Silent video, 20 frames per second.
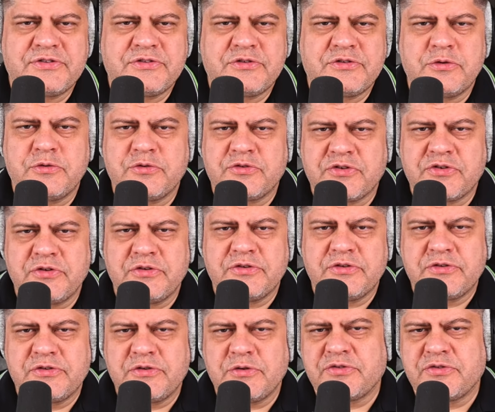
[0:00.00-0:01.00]
social
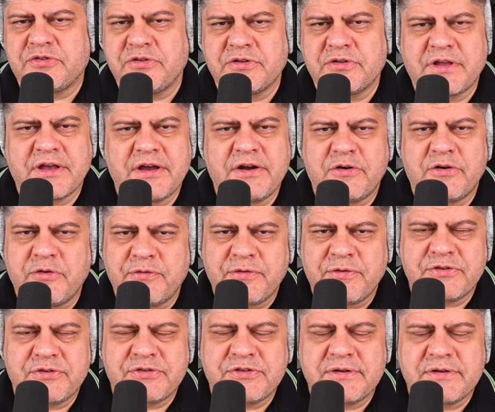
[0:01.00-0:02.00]
social care
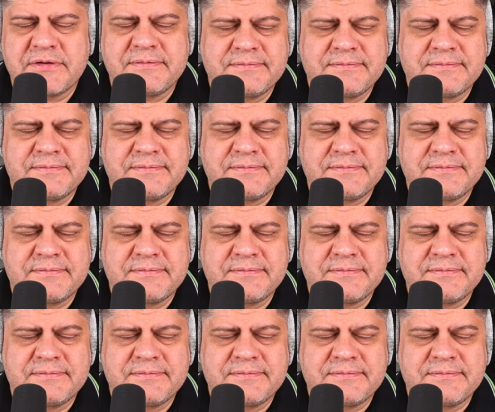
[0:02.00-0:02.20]
office.